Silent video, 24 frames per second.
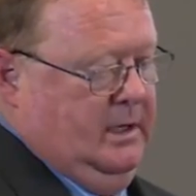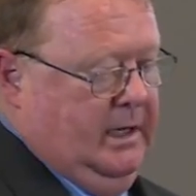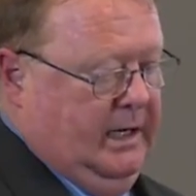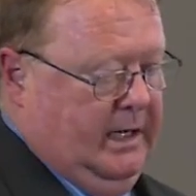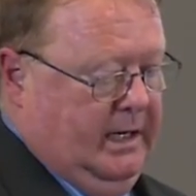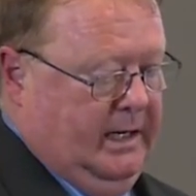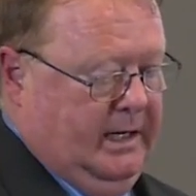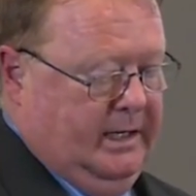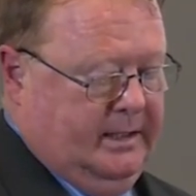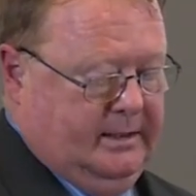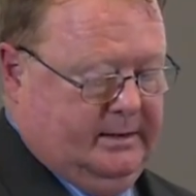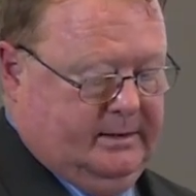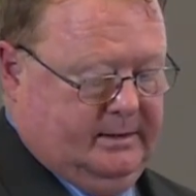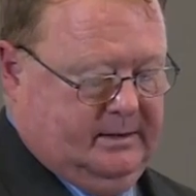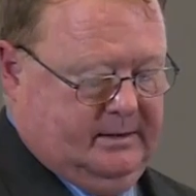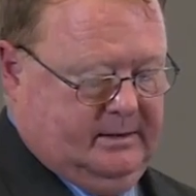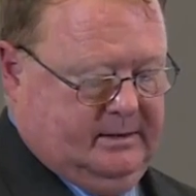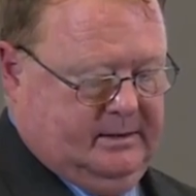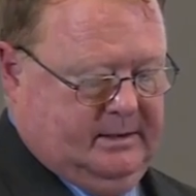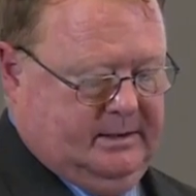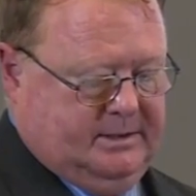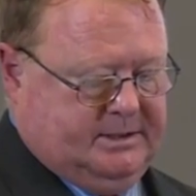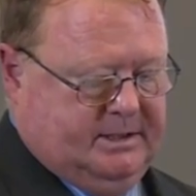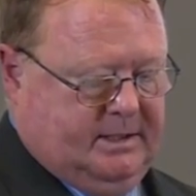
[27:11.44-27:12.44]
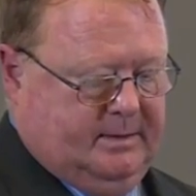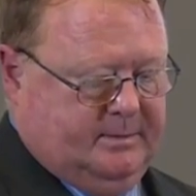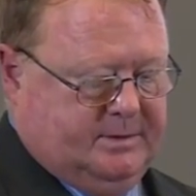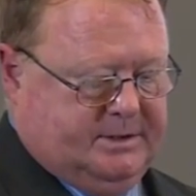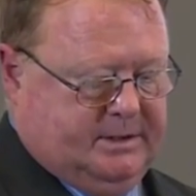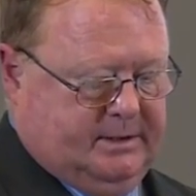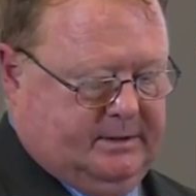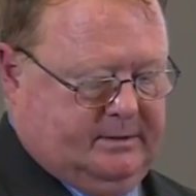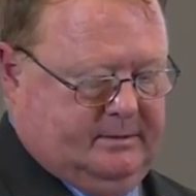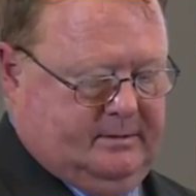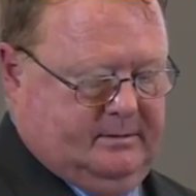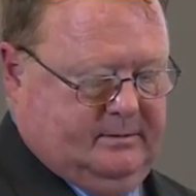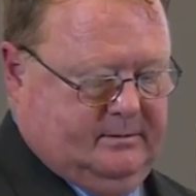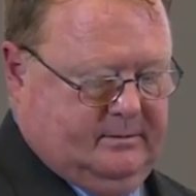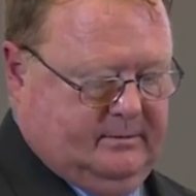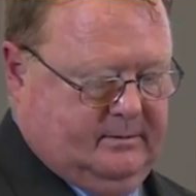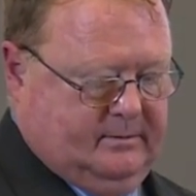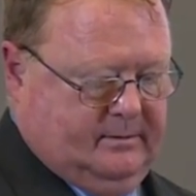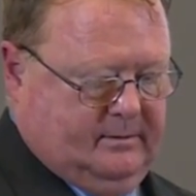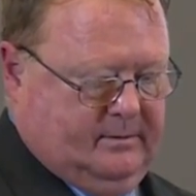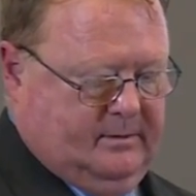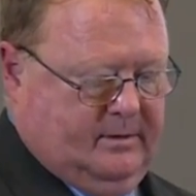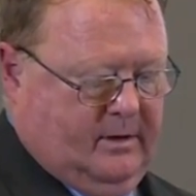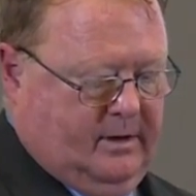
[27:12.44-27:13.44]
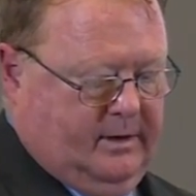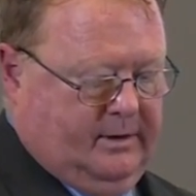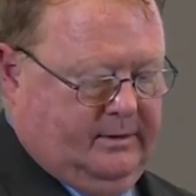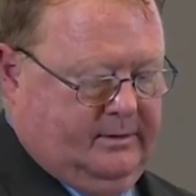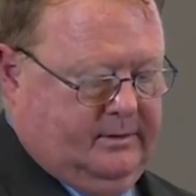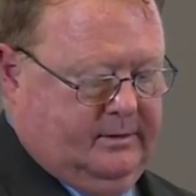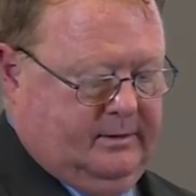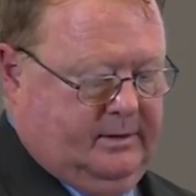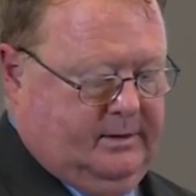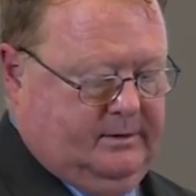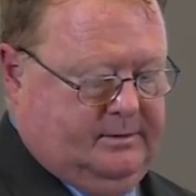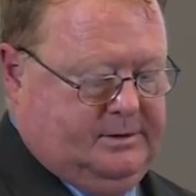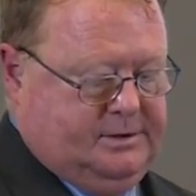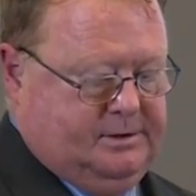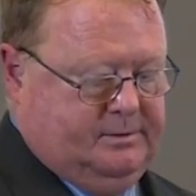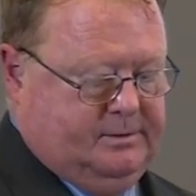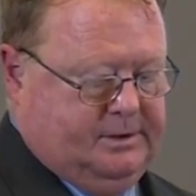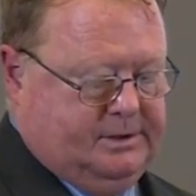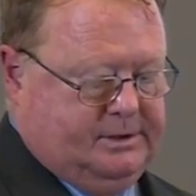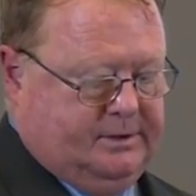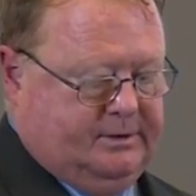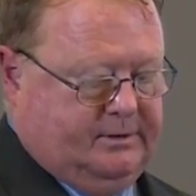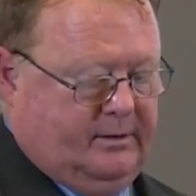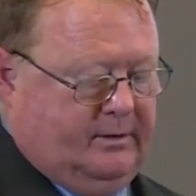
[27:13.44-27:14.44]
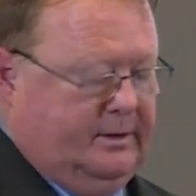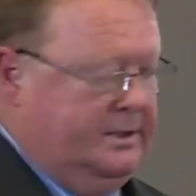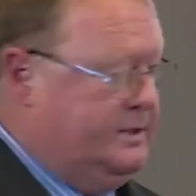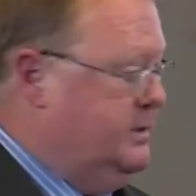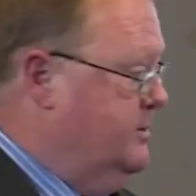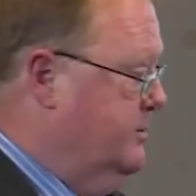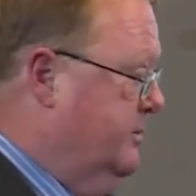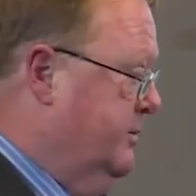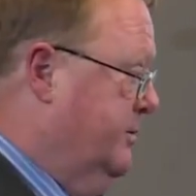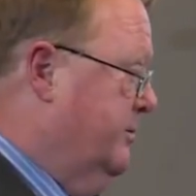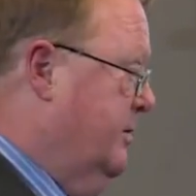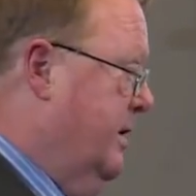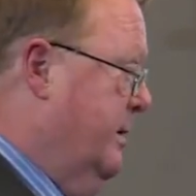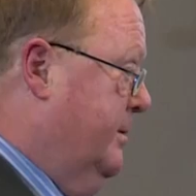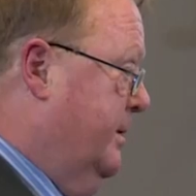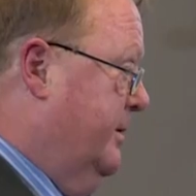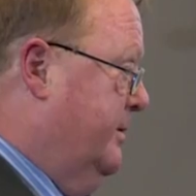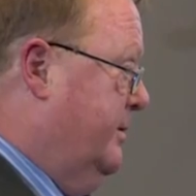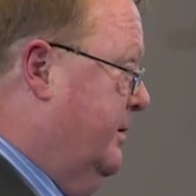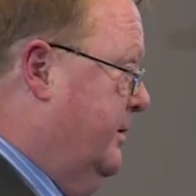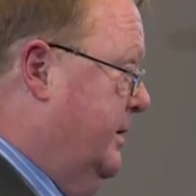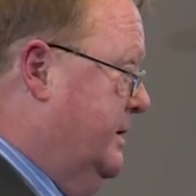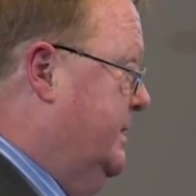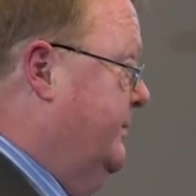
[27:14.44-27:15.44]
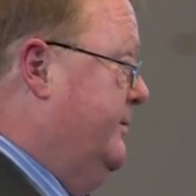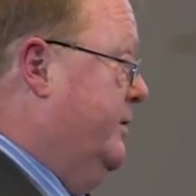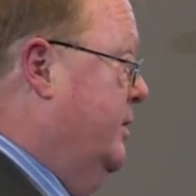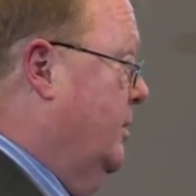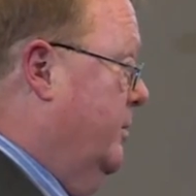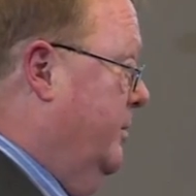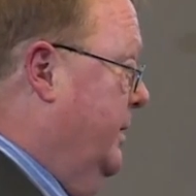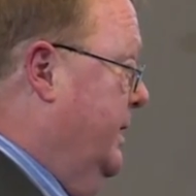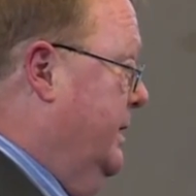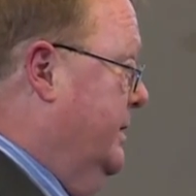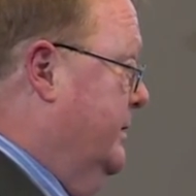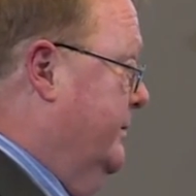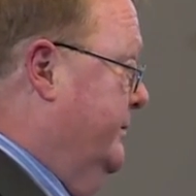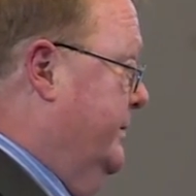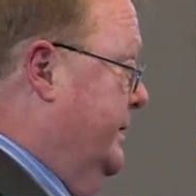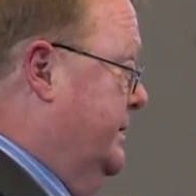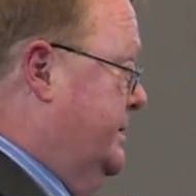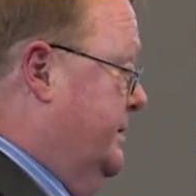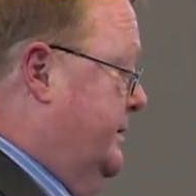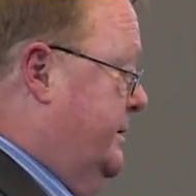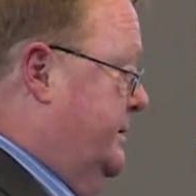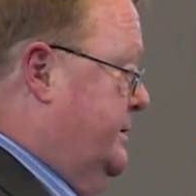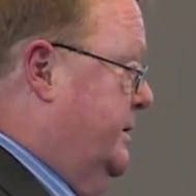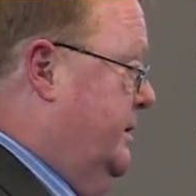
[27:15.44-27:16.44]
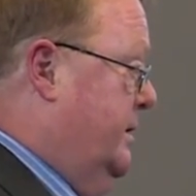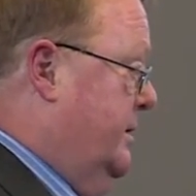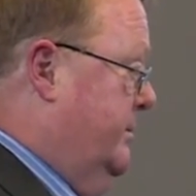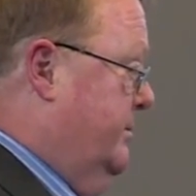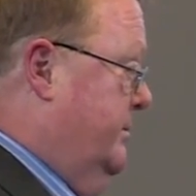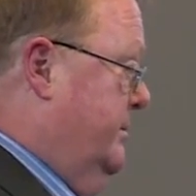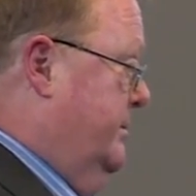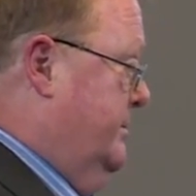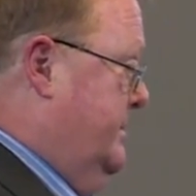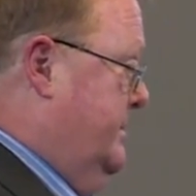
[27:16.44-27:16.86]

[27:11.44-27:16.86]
And it seems that neither the Jewish authorities nor the Roman authorities ever got wind of this at the time.